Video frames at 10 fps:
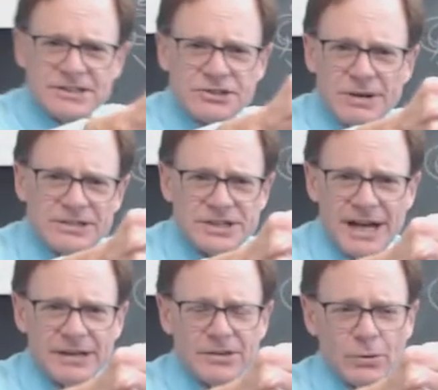they get stretched
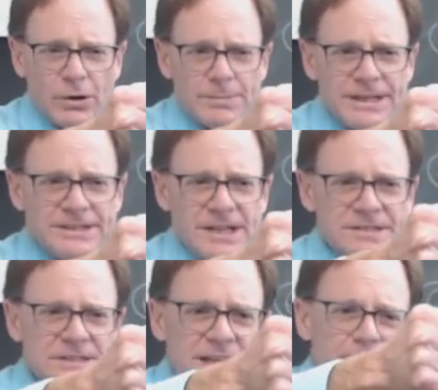out in their orbit, it
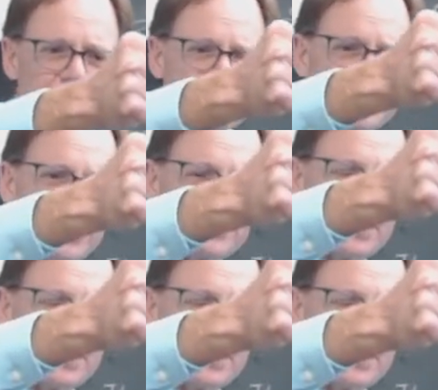doesn't take much